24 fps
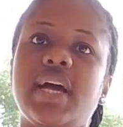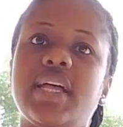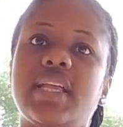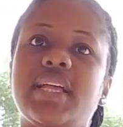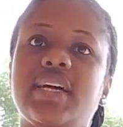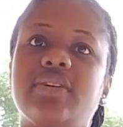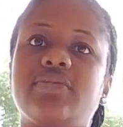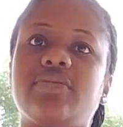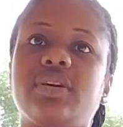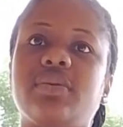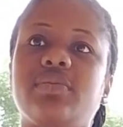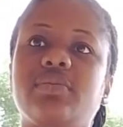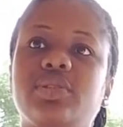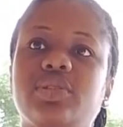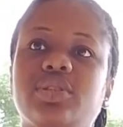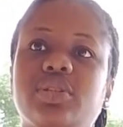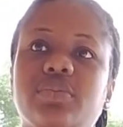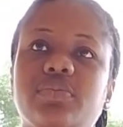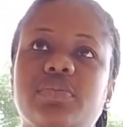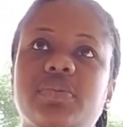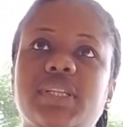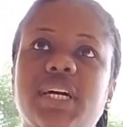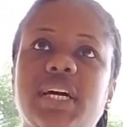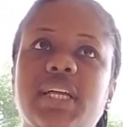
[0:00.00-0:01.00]
and that's why most
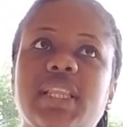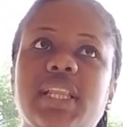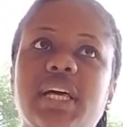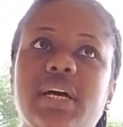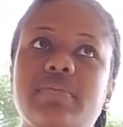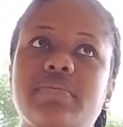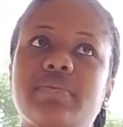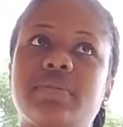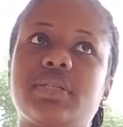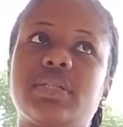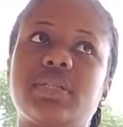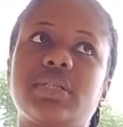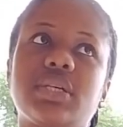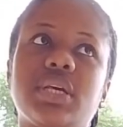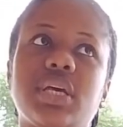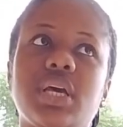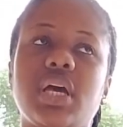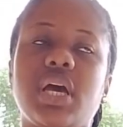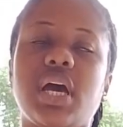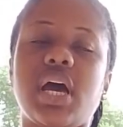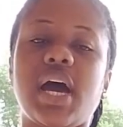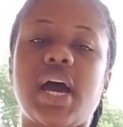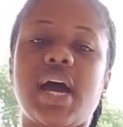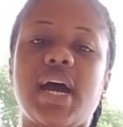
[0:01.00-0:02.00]
computer labs
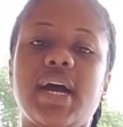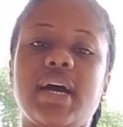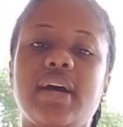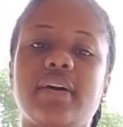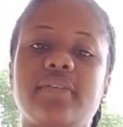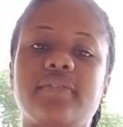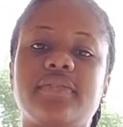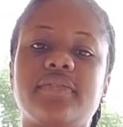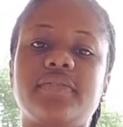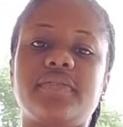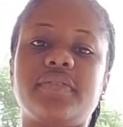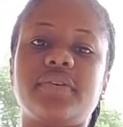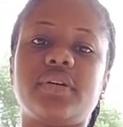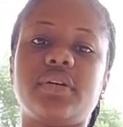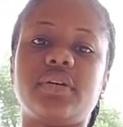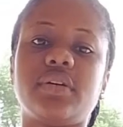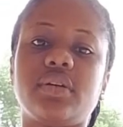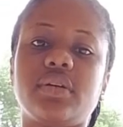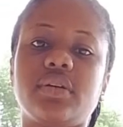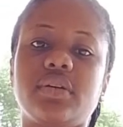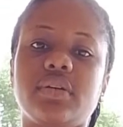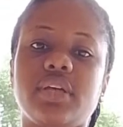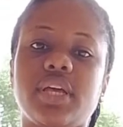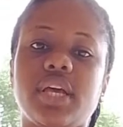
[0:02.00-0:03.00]
have
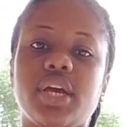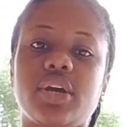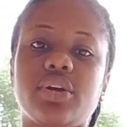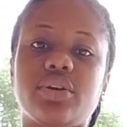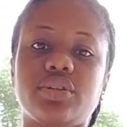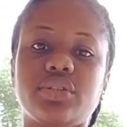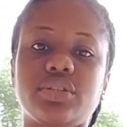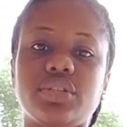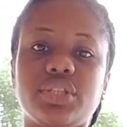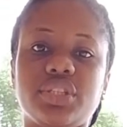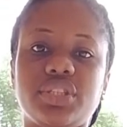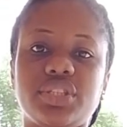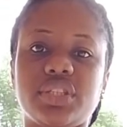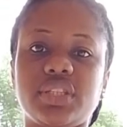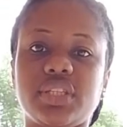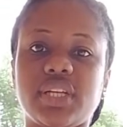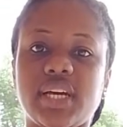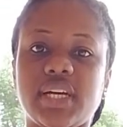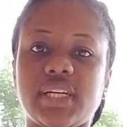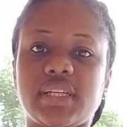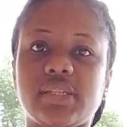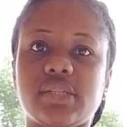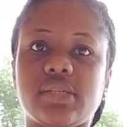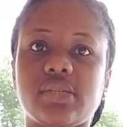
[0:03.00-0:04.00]
air
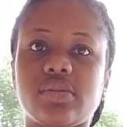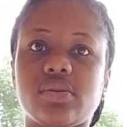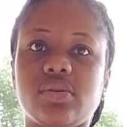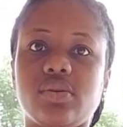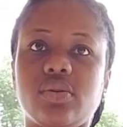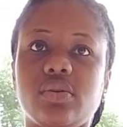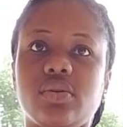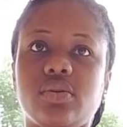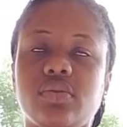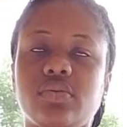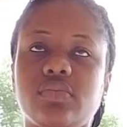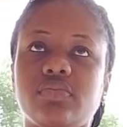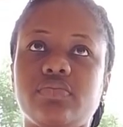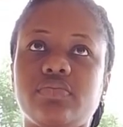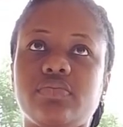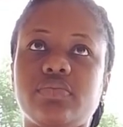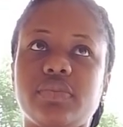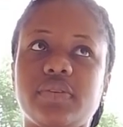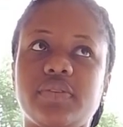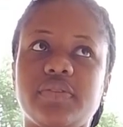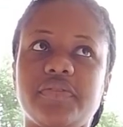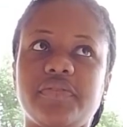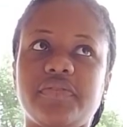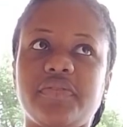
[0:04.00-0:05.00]
conditioners or
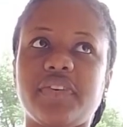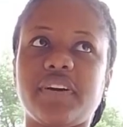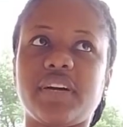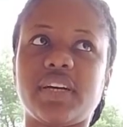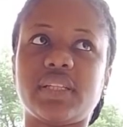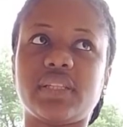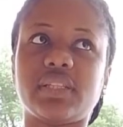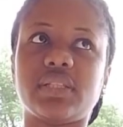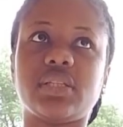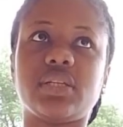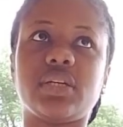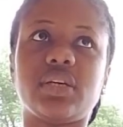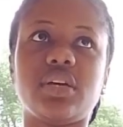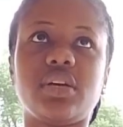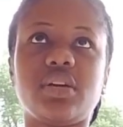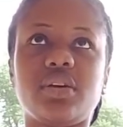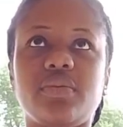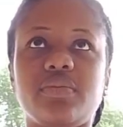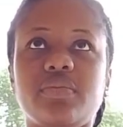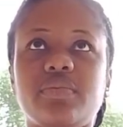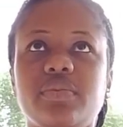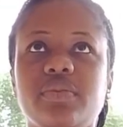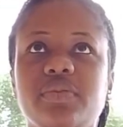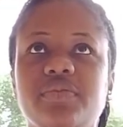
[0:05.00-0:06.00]
fan,
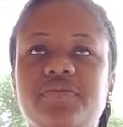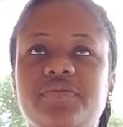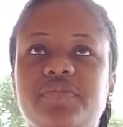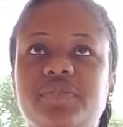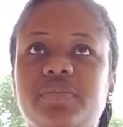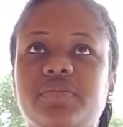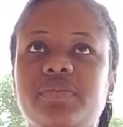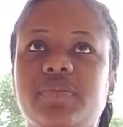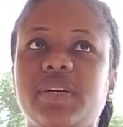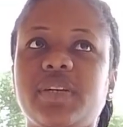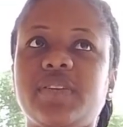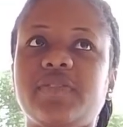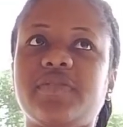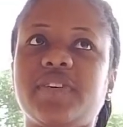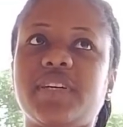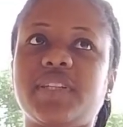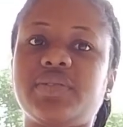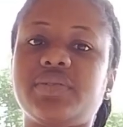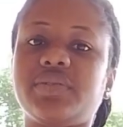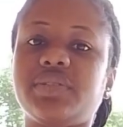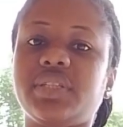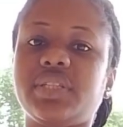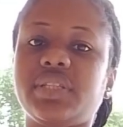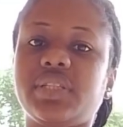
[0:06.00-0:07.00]
but sometimes fan
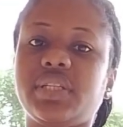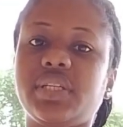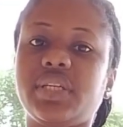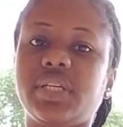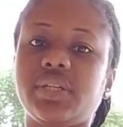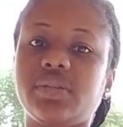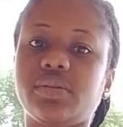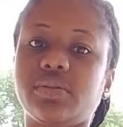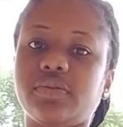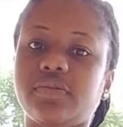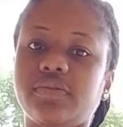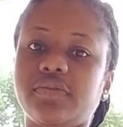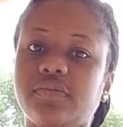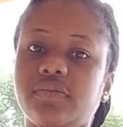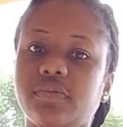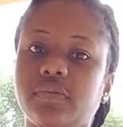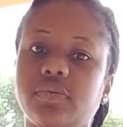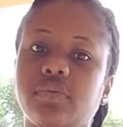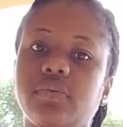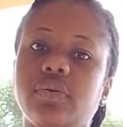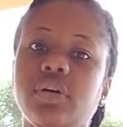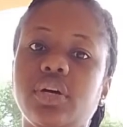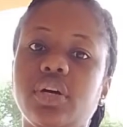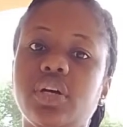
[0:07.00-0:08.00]
no dey enough.
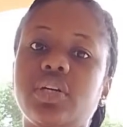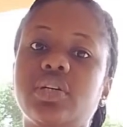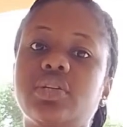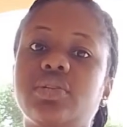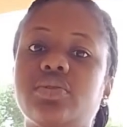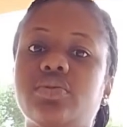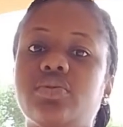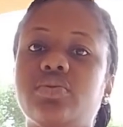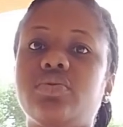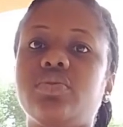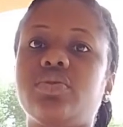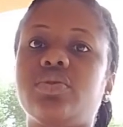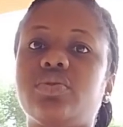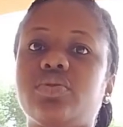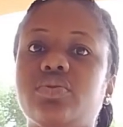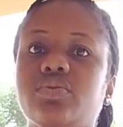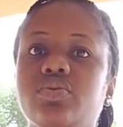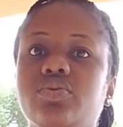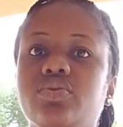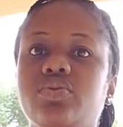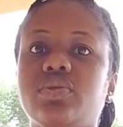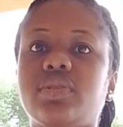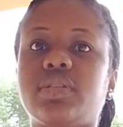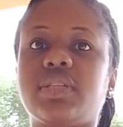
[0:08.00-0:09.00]
So it's
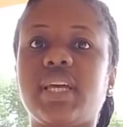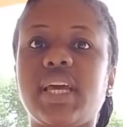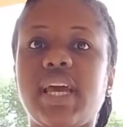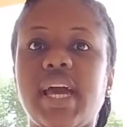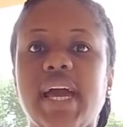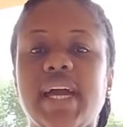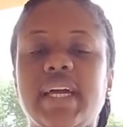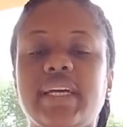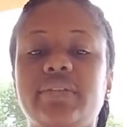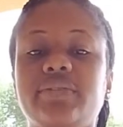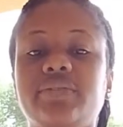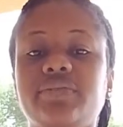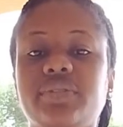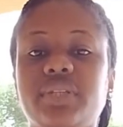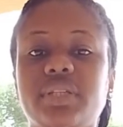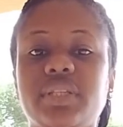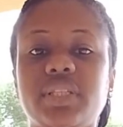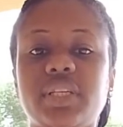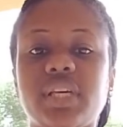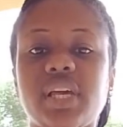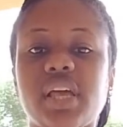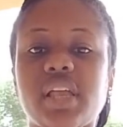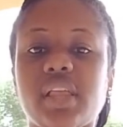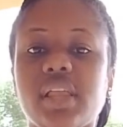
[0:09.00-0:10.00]
good to stay
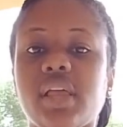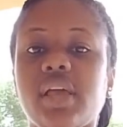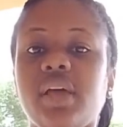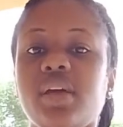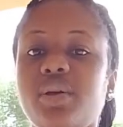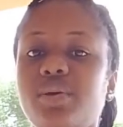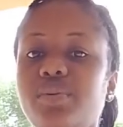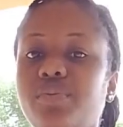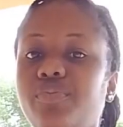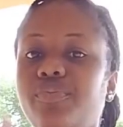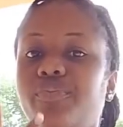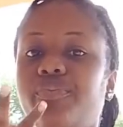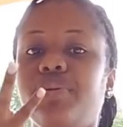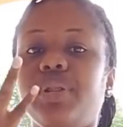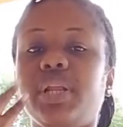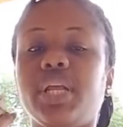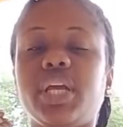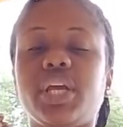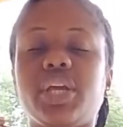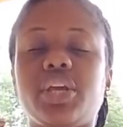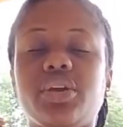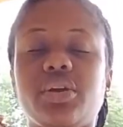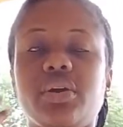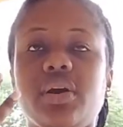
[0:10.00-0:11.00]
hydrated.
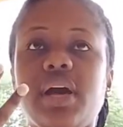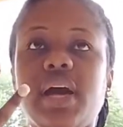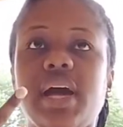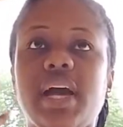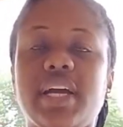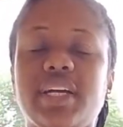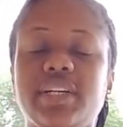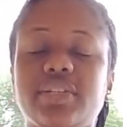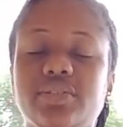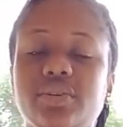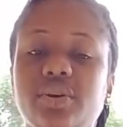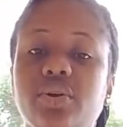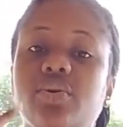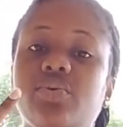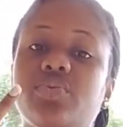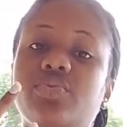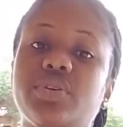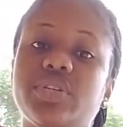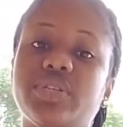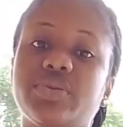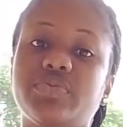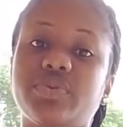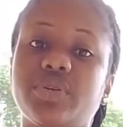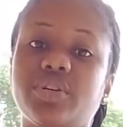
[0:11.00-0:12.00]
Blink your eyes
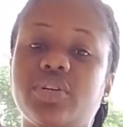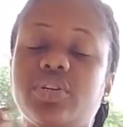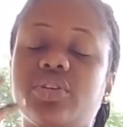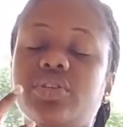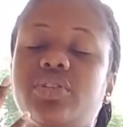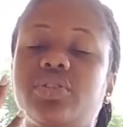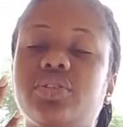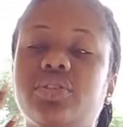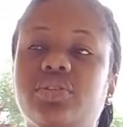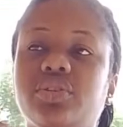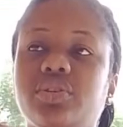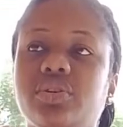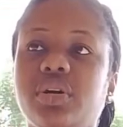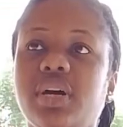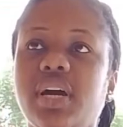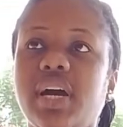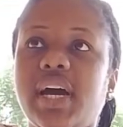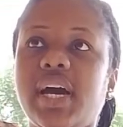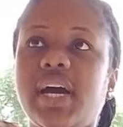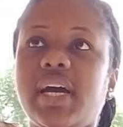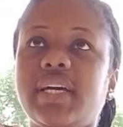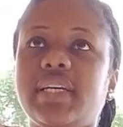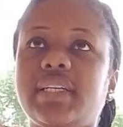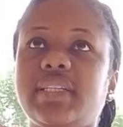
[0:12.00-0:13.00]
always, because your
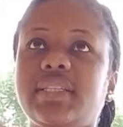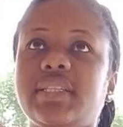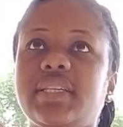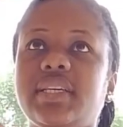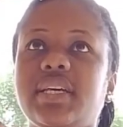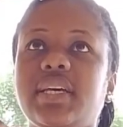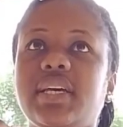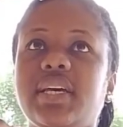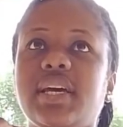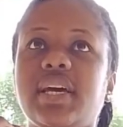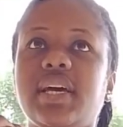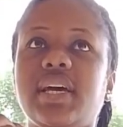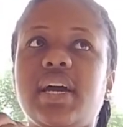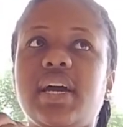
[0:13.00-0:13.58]
eyes